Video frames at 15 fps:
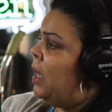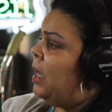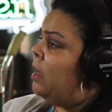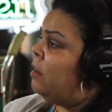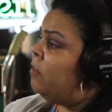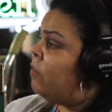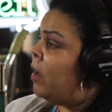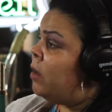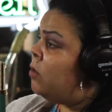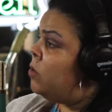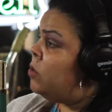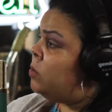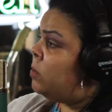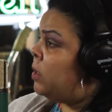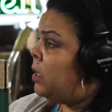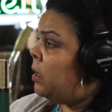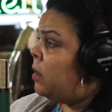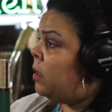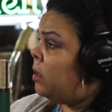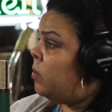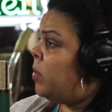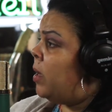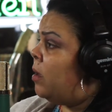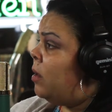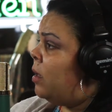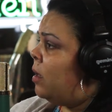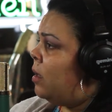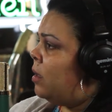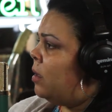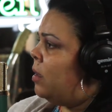If I don't do anything about
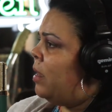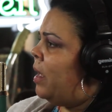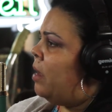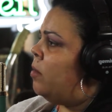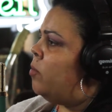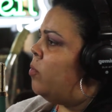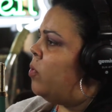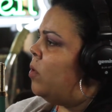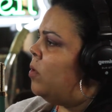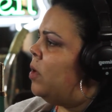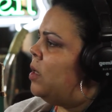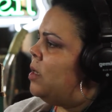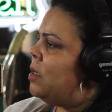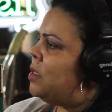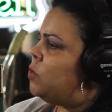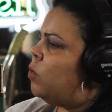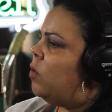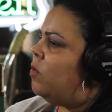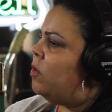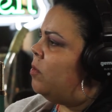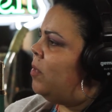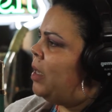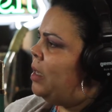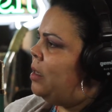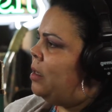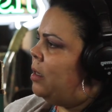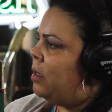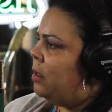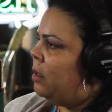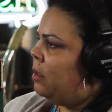it, that brokenness will remain.